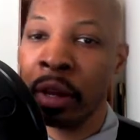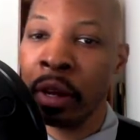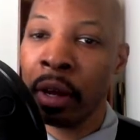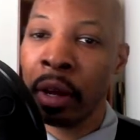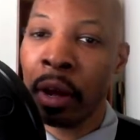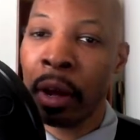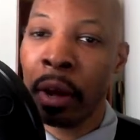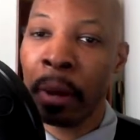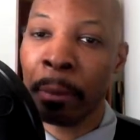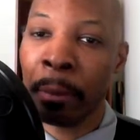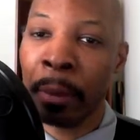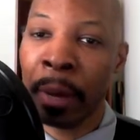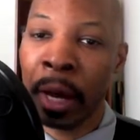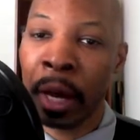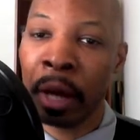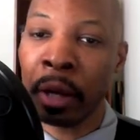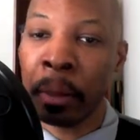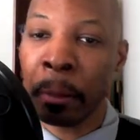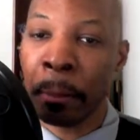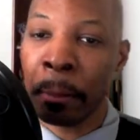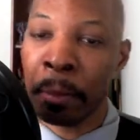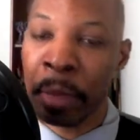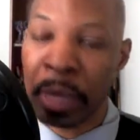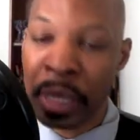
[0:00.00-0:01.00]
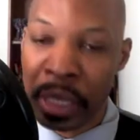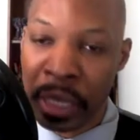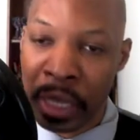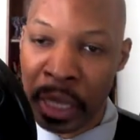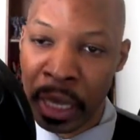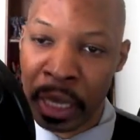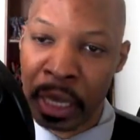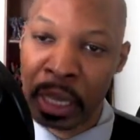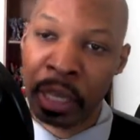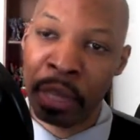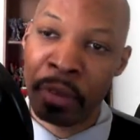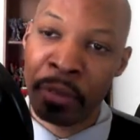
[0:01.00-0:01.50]
about
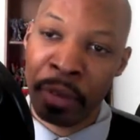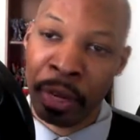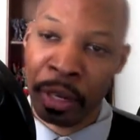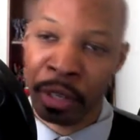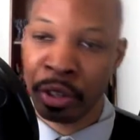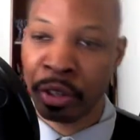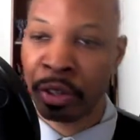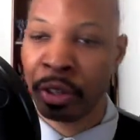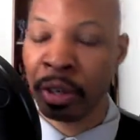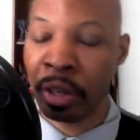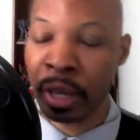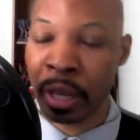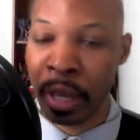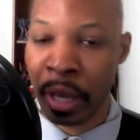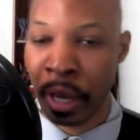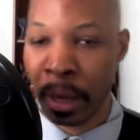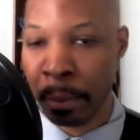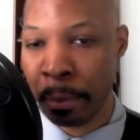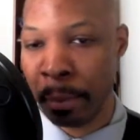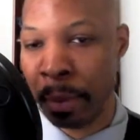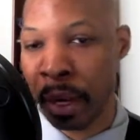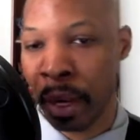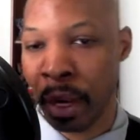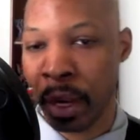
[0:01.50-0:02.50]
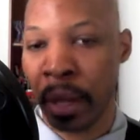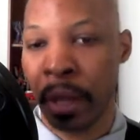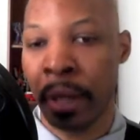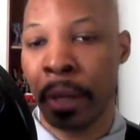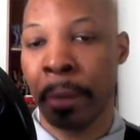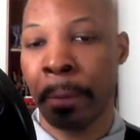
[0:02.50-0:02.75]
beginning adventures in a campaign.